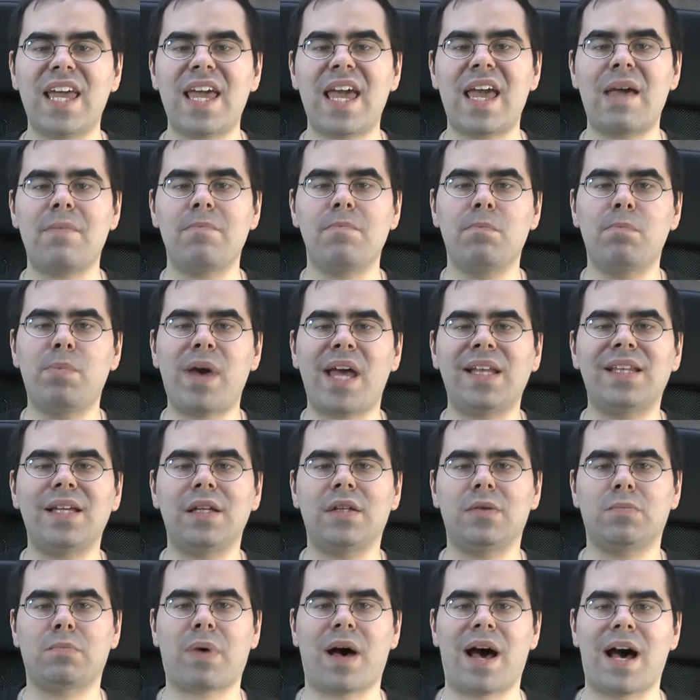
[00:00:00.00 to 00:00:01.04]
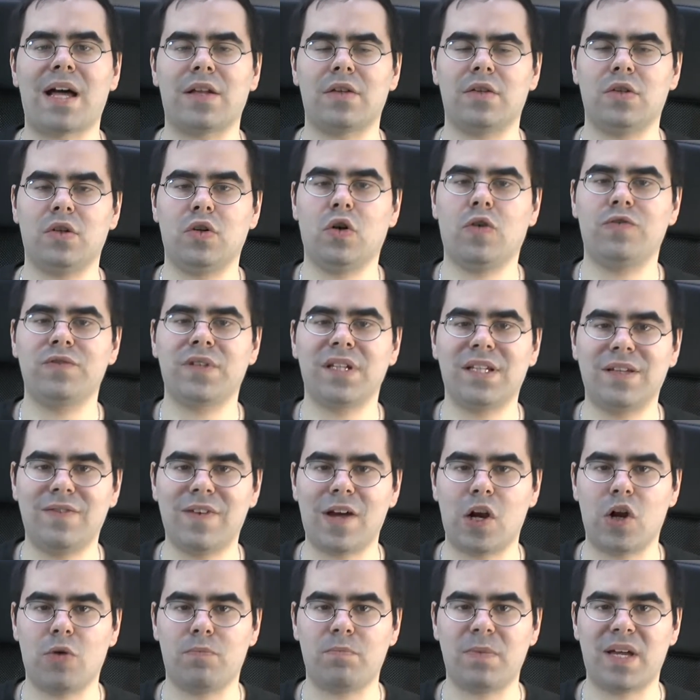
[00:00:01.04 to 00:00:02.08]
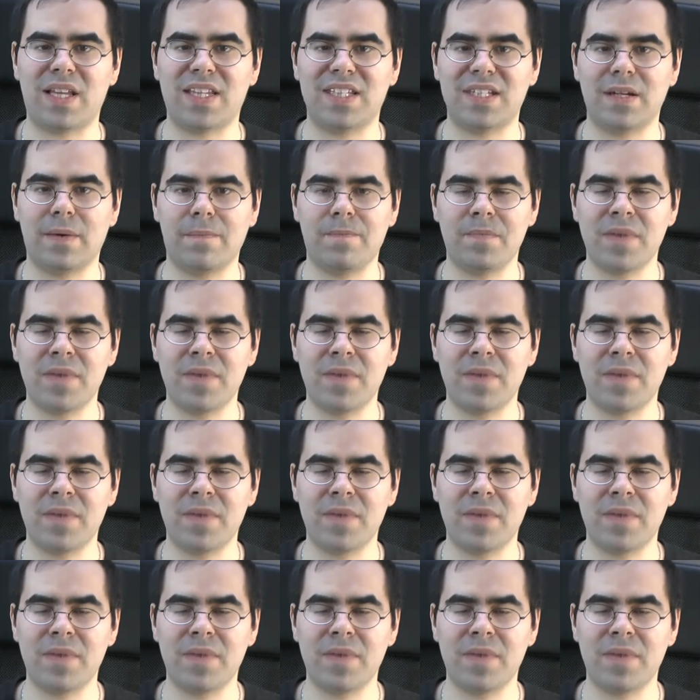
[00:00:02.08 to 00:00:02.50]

embedded part of the development.